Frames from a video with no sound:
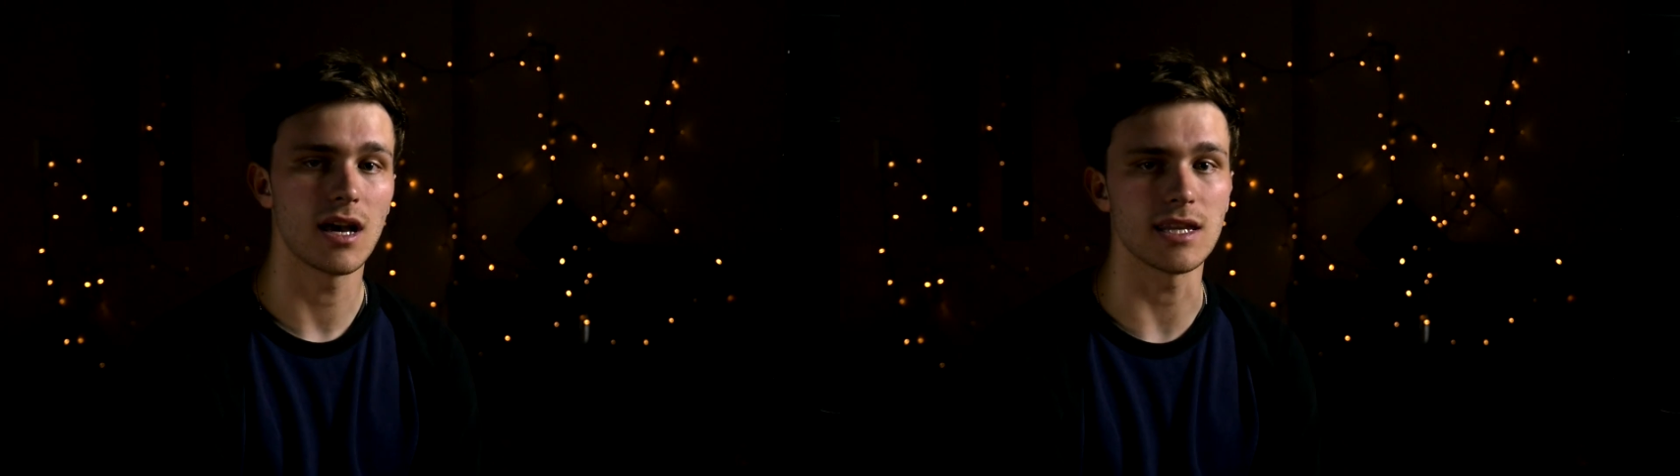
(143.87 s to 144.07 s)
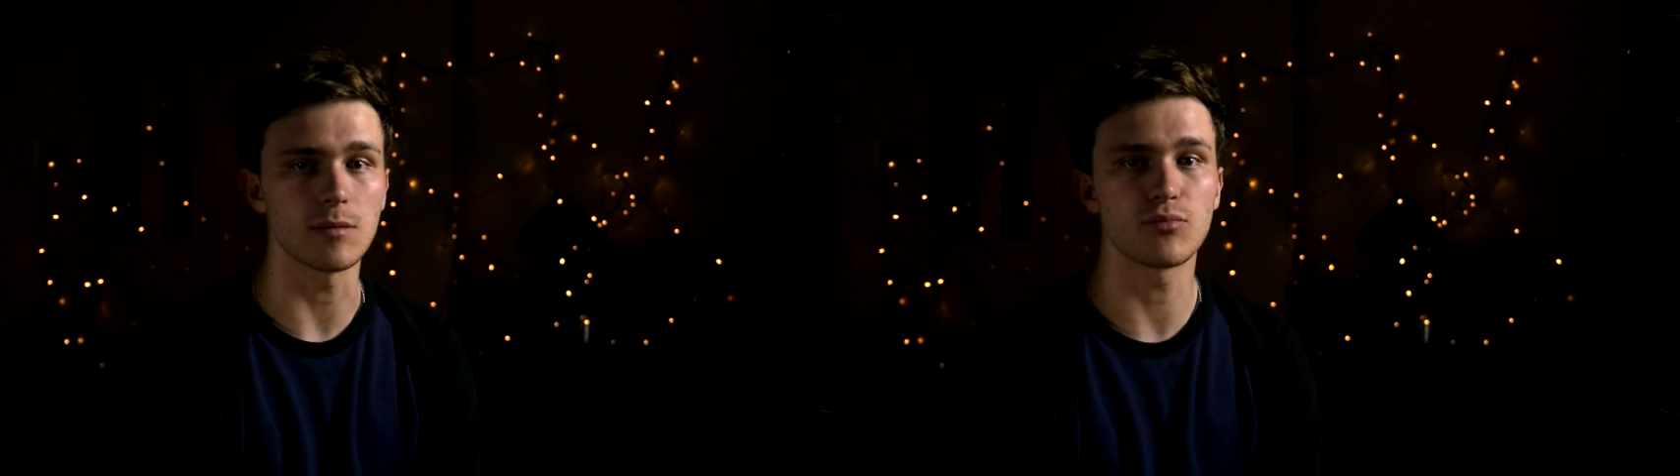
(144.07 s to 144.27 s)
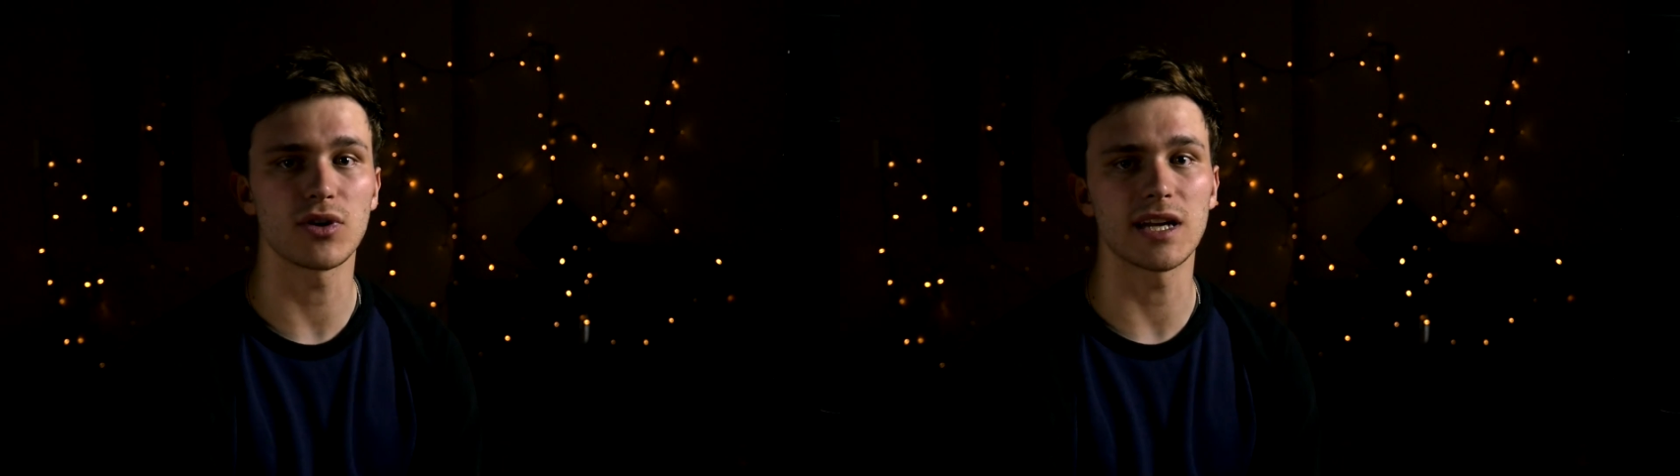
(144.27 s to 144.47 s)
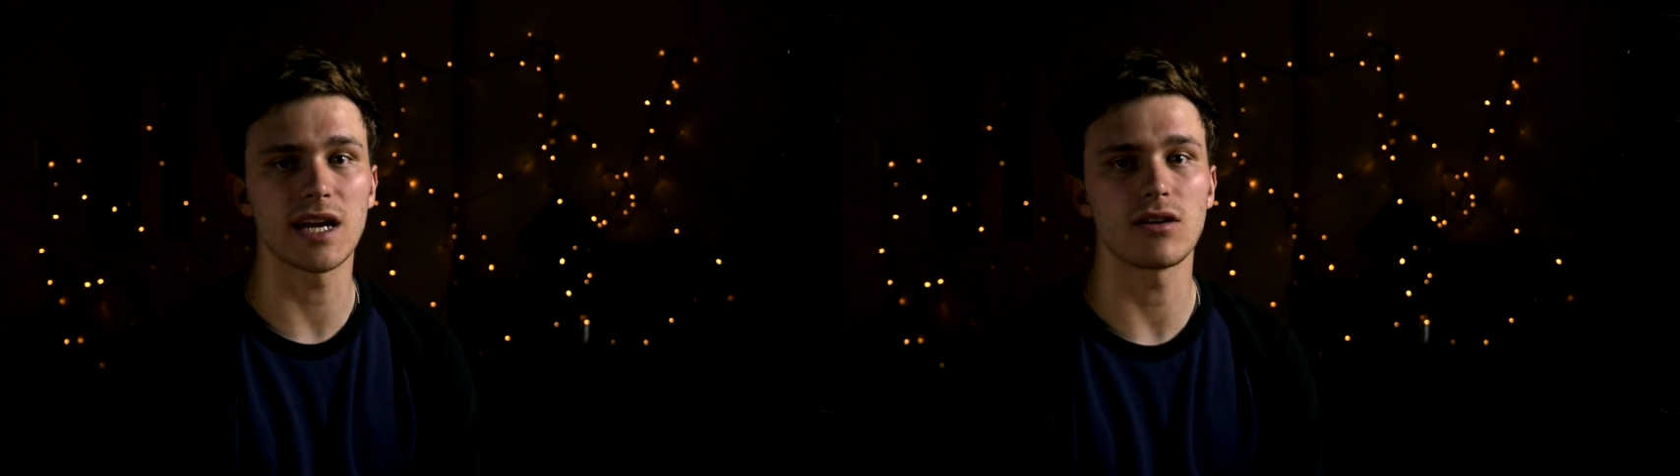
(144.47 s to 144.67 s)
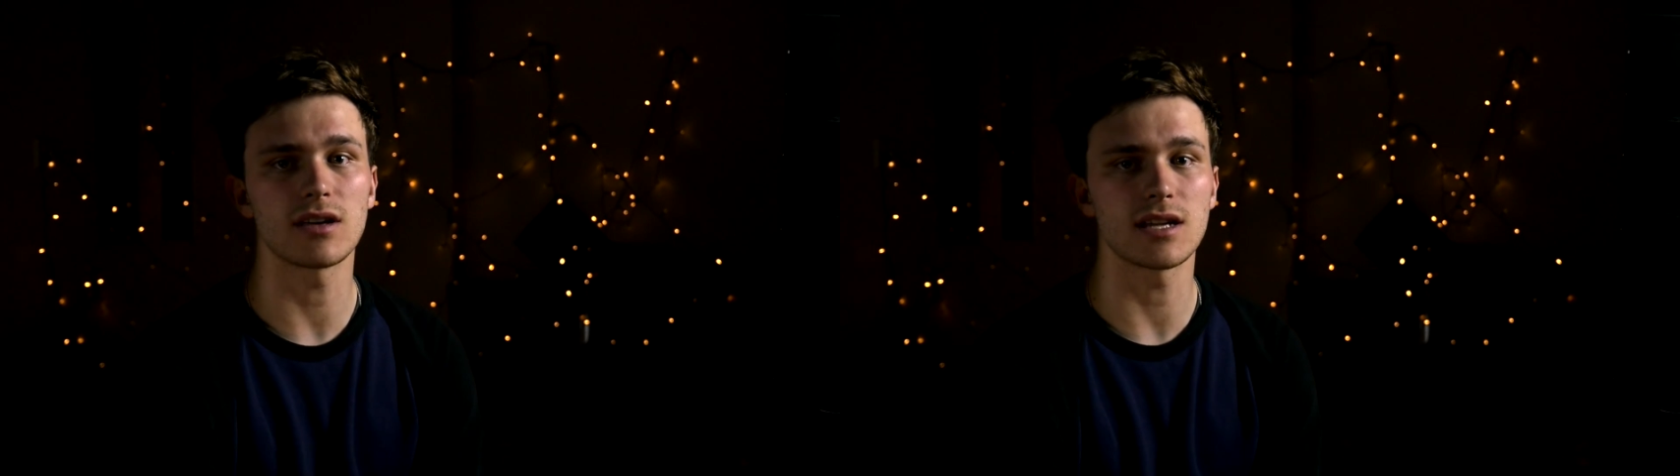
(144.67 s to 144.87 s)
and then bring it
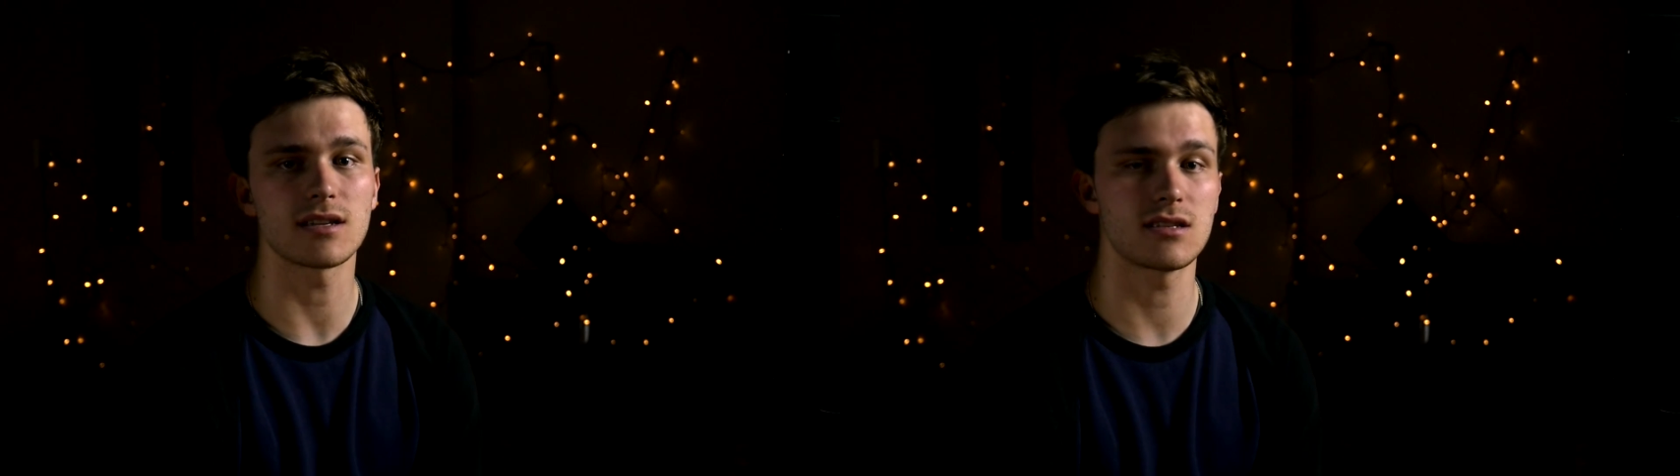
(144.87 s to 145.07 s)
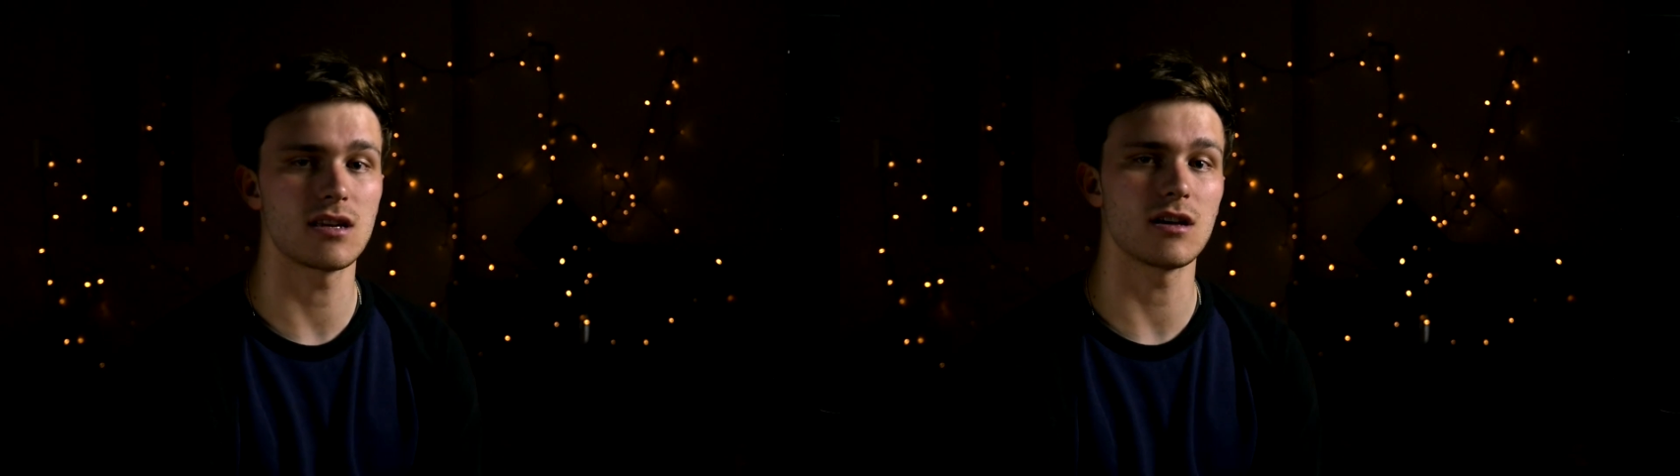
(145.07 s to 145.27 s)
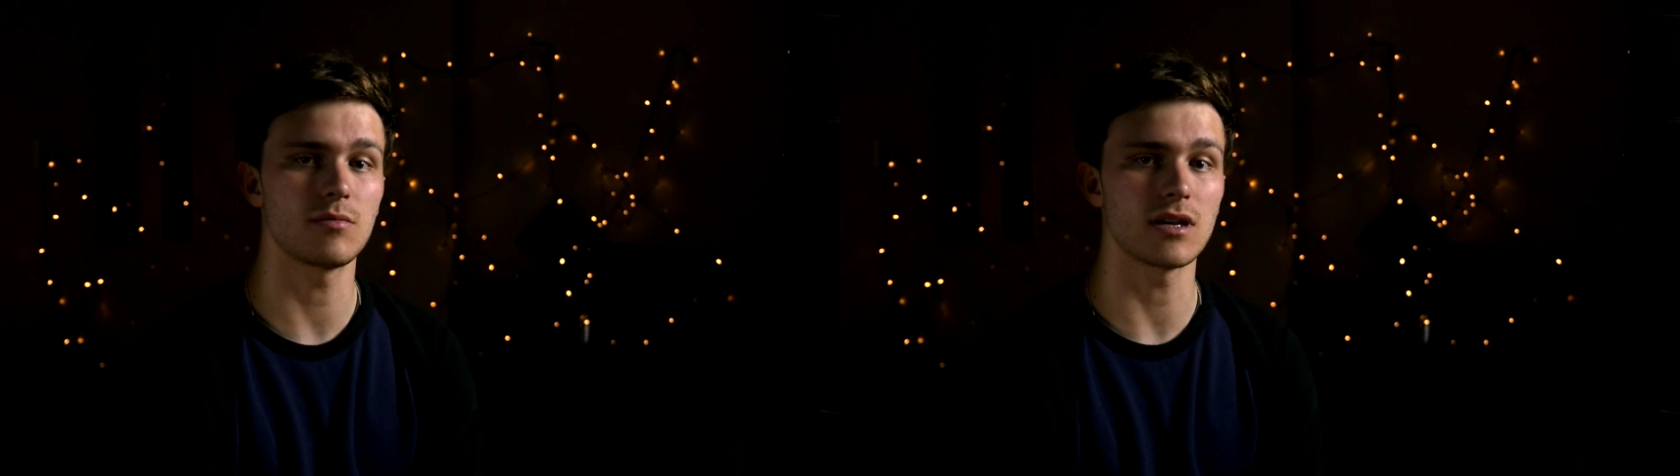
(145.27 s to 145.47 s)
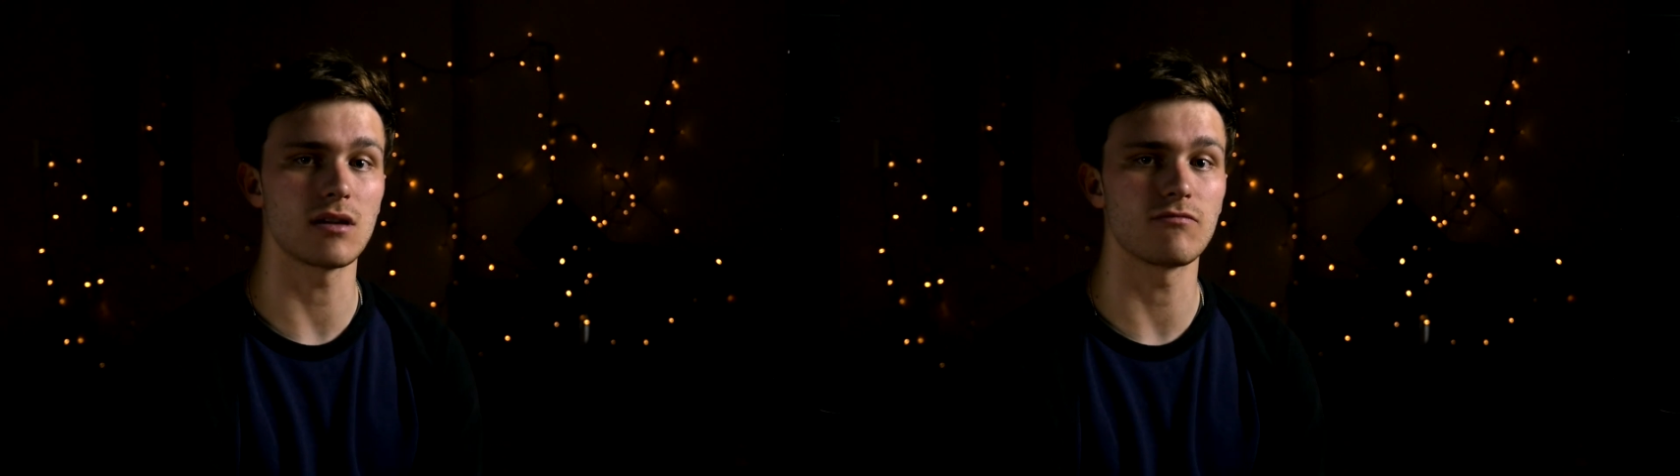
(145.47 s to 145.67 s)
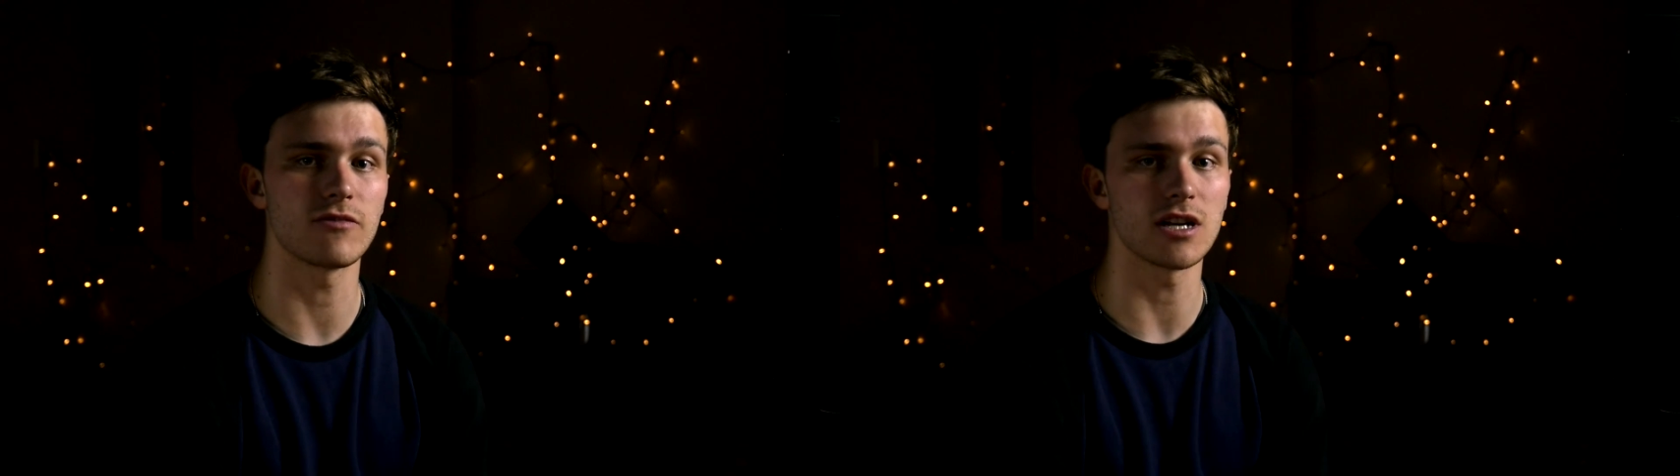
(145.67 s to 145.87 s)
out and get it set up
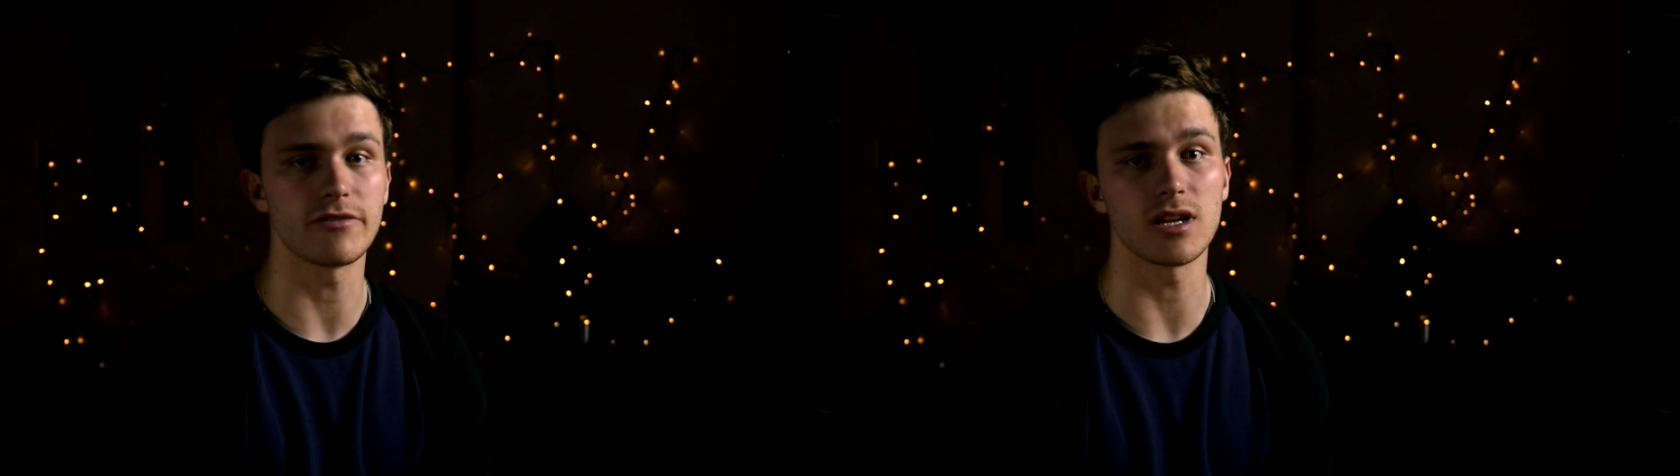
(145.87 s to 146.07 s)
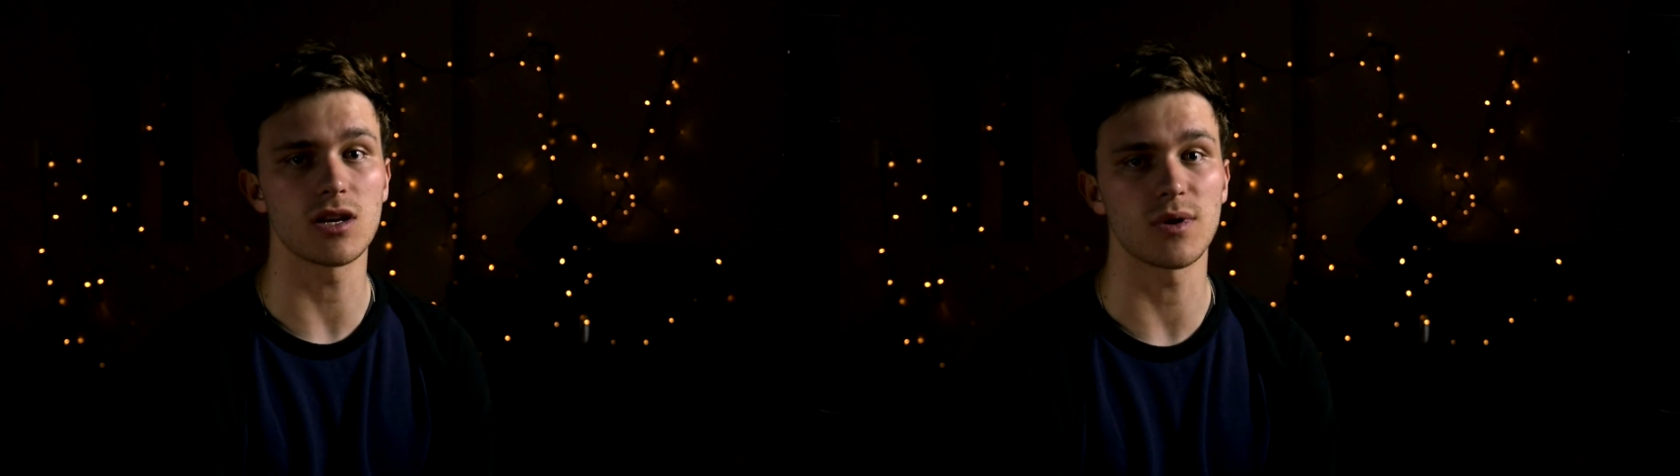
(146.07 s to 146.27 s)
again really